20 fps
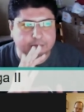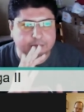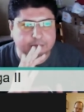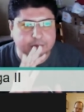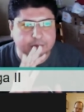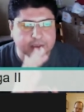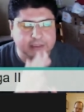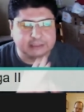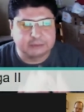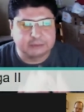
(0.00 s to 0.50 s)

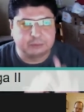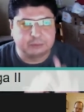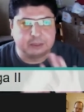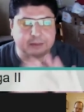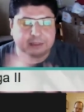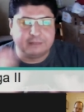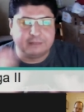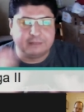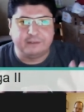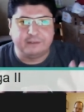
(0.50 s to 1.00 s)
this is where I'm
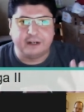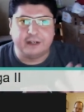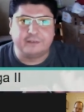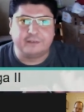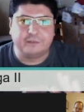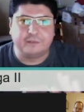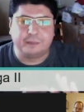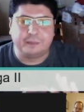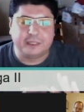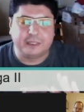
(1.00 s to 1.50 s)
going to vary
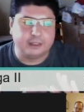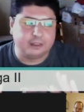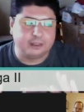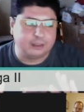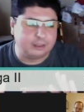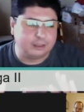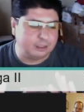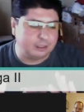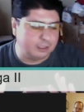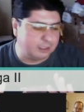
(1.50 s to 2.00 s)
from
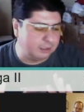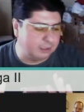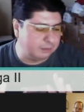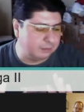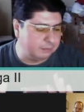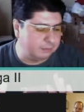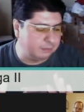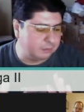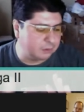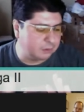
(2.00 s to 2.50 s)
Peter
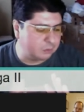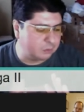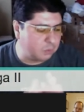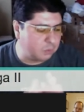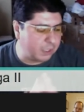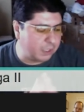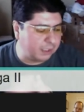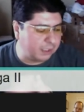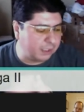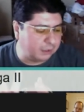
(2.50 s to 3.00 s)

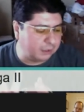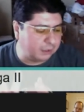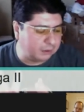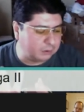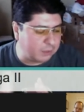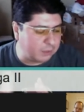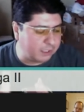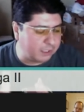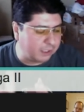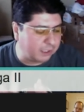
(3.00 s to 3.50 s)
quite
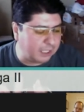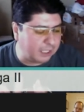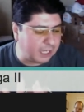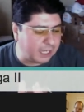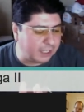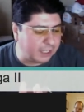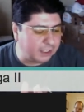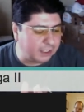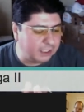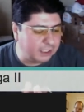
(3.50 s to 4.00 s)
a
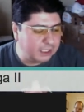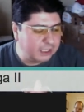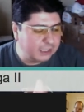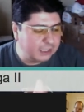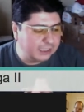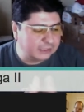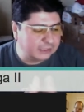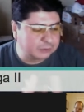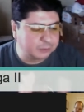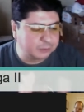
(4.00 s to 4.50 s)
lot,
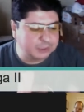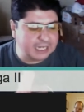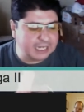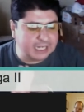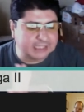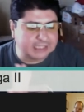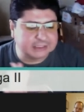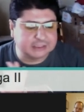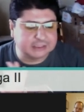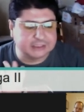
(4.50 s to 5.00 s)
is we
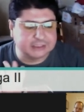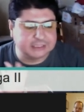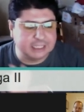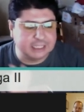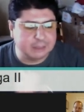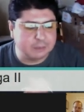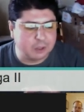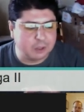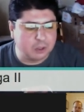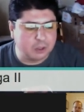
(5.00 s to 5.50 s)
actually
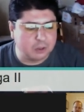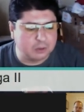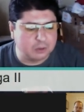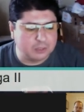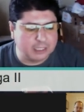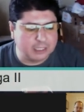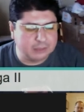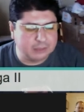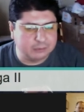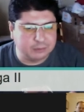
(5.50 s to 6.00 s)
demo
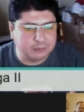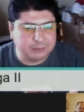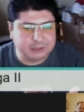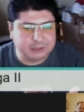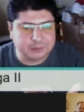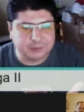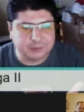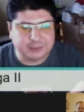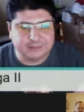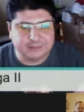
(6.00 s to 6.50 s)
anywhere
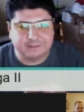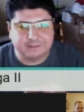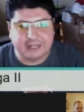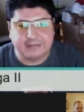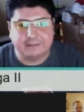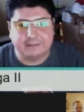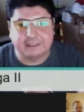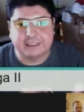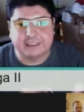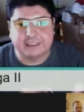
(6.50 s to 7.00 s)
between
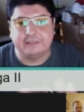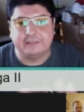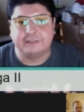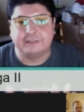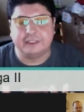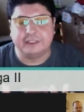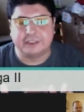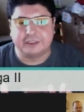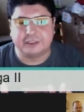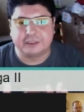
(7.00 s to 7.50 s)
5 to 10
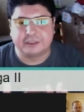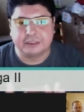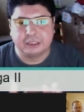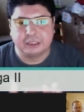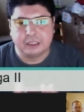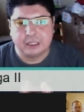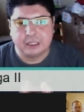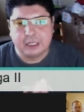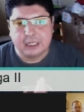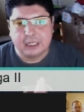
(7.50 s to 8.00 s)
features.
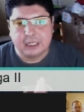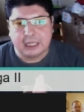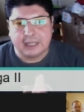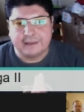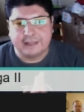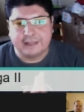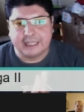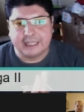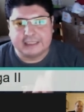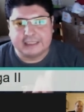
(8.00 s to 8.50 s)

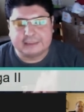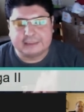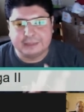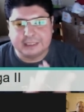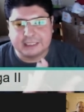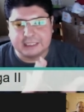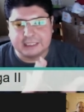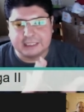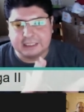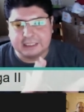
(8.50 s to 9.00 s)
And that's
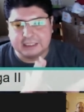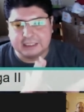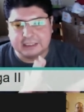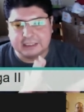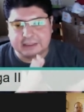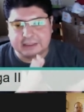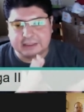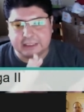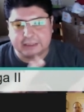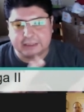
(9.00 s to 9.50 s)

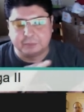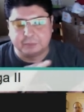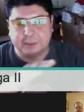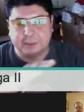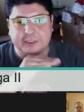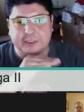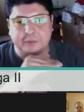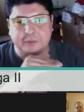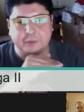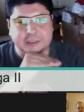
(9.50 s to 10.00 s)
because
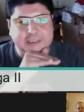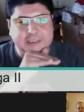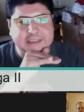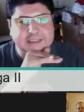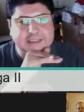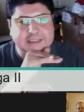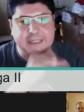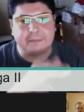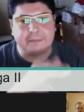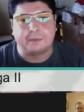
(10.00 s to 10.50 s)
we
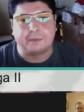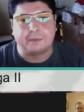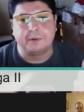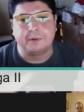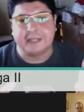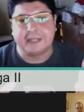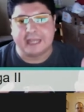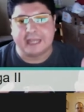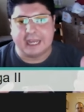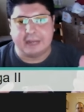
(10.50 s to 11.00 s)
step through
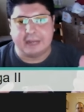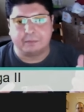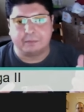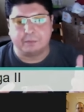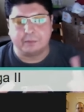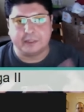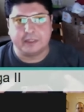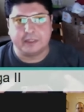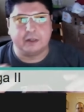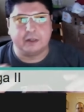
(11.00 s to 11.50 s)
the app.
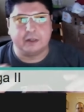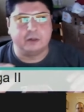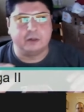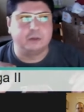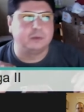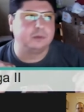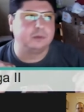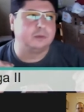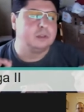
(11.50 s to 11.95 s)
We don't